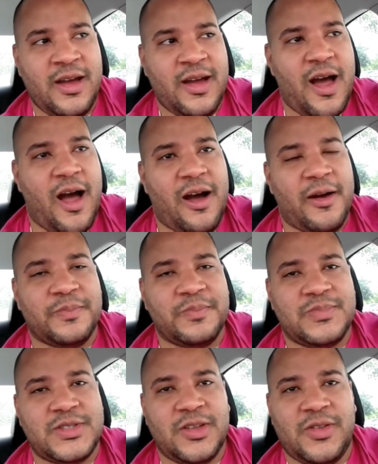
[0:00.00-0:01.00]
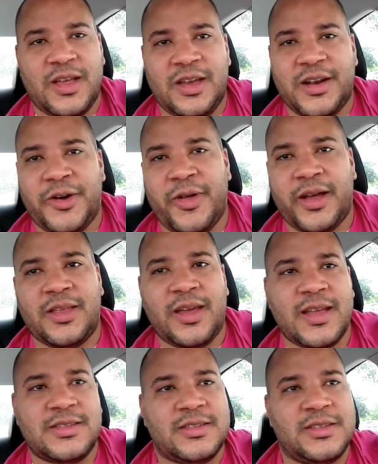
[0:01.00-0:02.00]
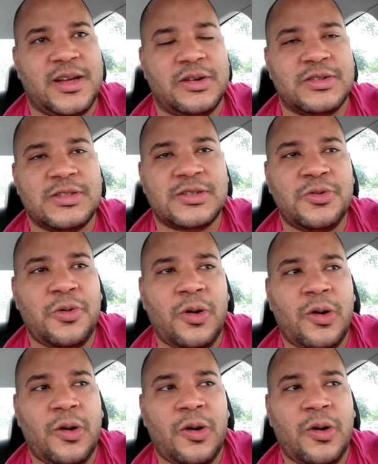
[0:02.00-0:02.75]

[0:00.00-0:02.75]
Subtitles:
We would go on family vacations every once in a while.